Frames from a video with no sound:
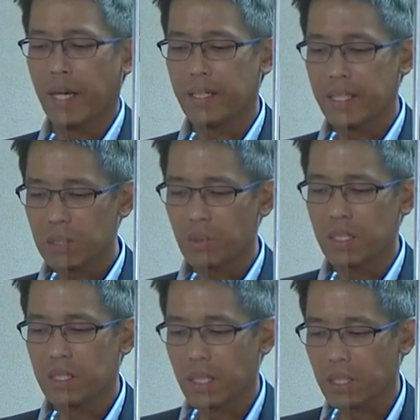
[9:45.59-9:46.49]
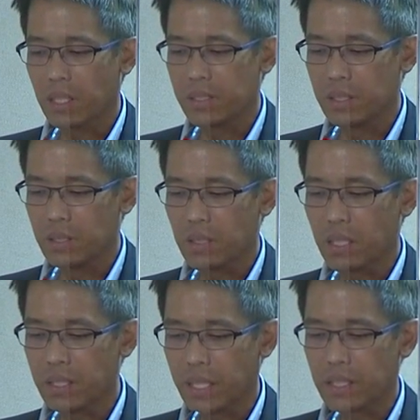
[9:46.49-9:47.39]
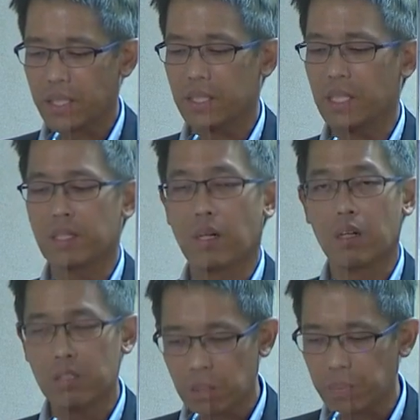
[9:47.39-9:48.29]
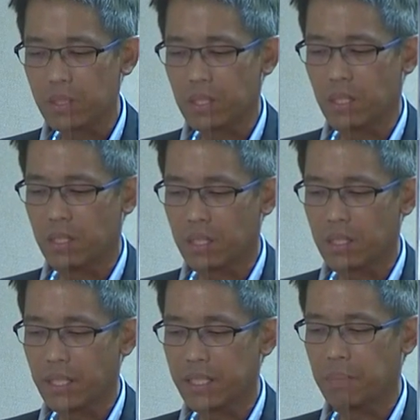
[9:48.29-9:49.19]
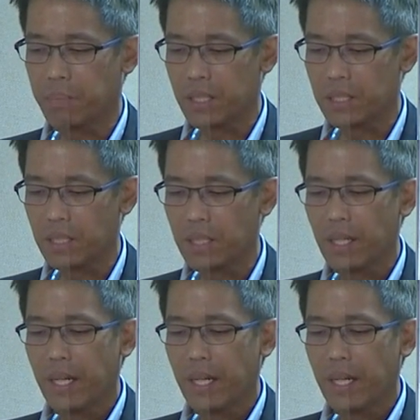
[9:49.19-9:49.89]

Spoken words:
and this would in turn constitute conduct that is dishonorable to the doctor as a person,